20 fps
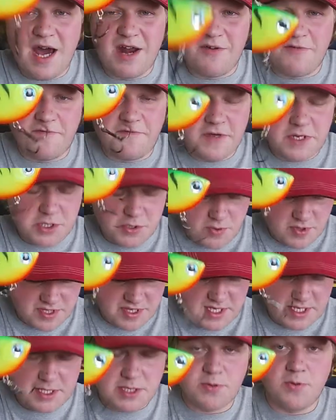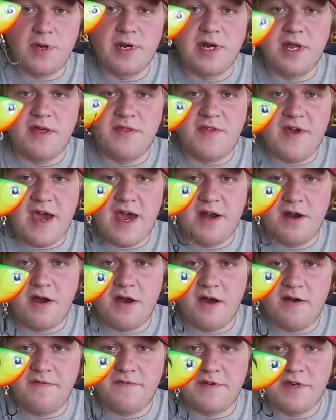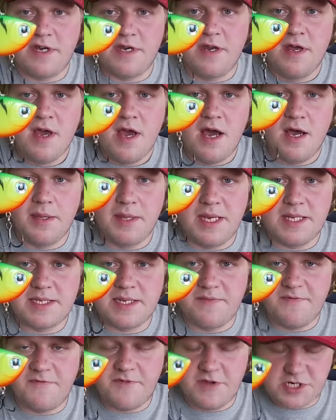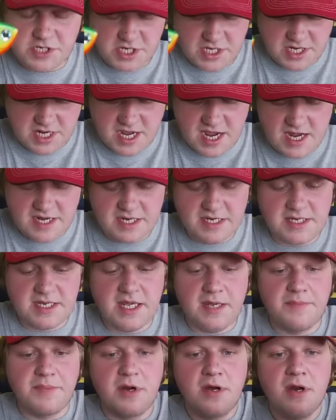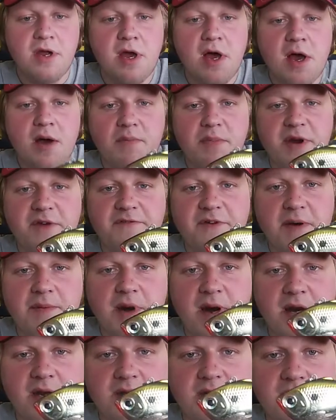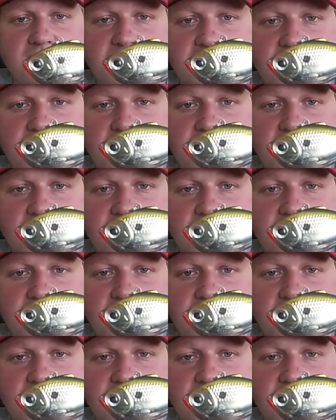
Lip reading: I don't fish with this one that often unless I'm fishing kind of deeper, but if I'm under